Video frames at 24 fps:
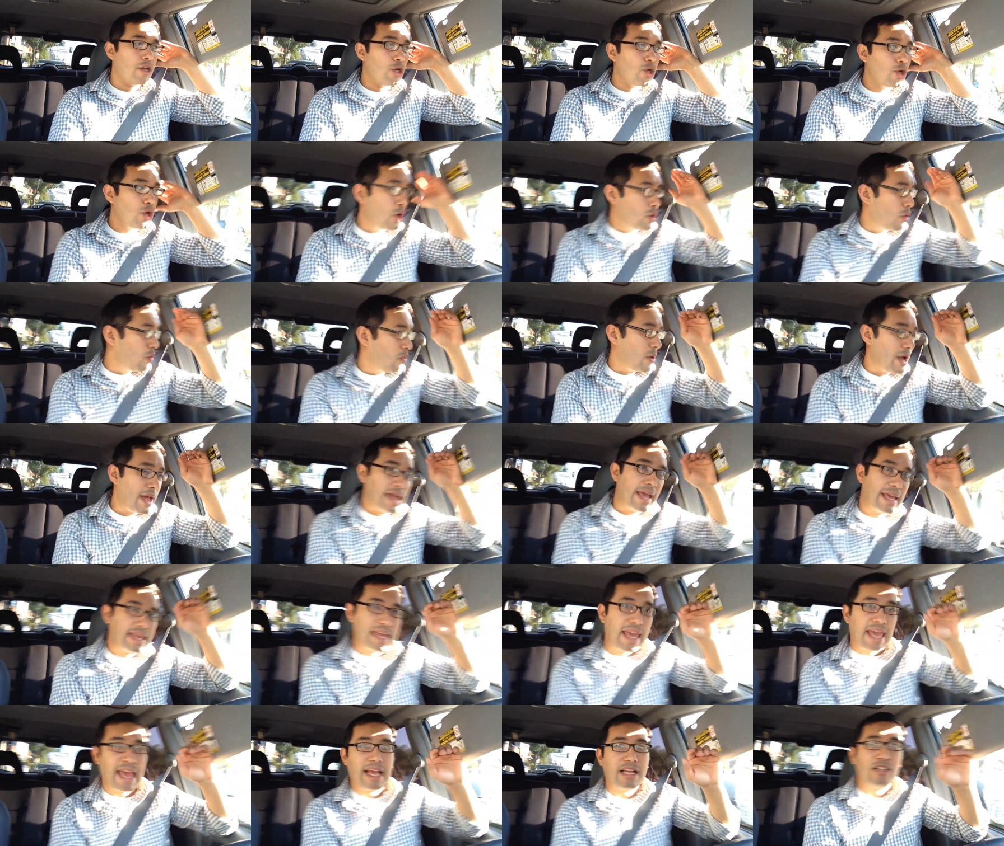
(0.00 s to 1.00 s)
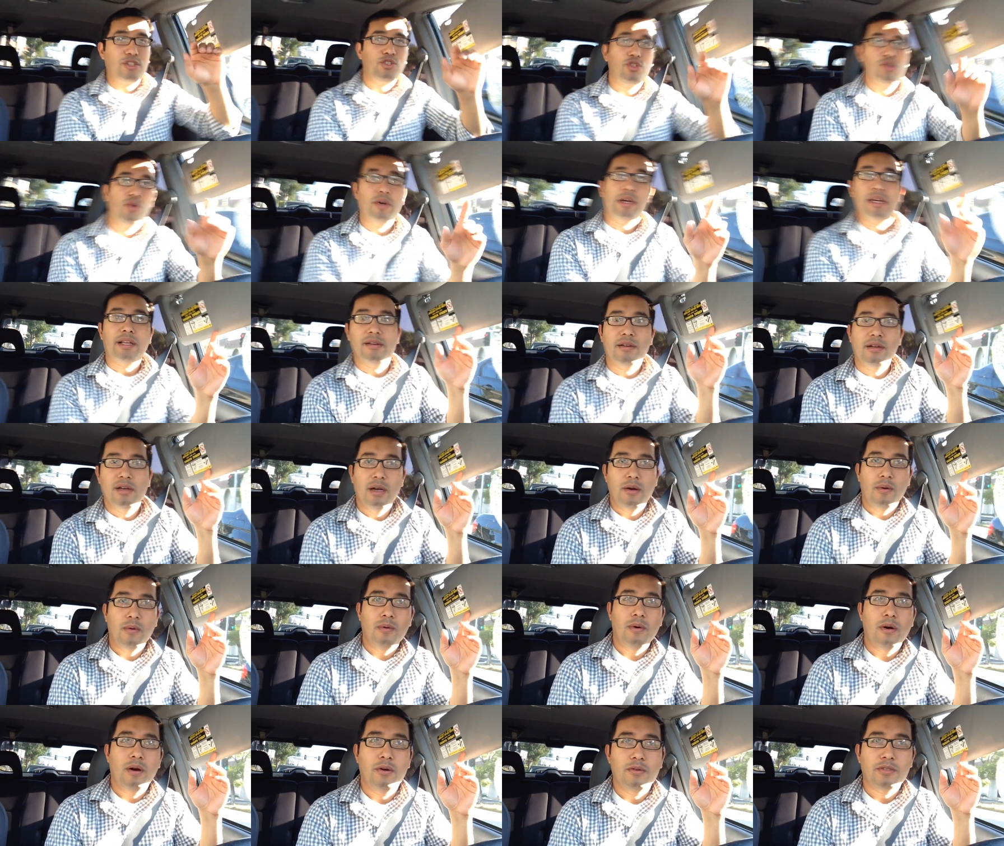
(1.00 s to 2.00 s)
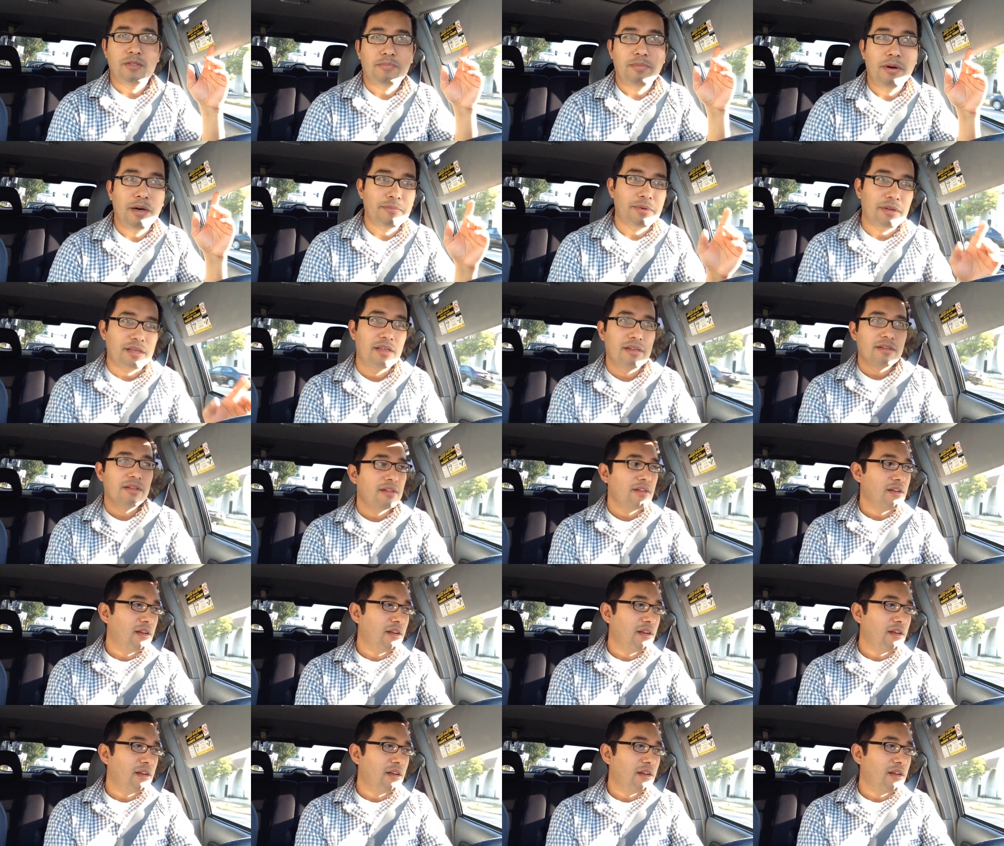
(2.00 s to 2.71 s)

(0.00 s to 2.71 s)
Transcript: No way, can't do it. Whoa, it's bumpy.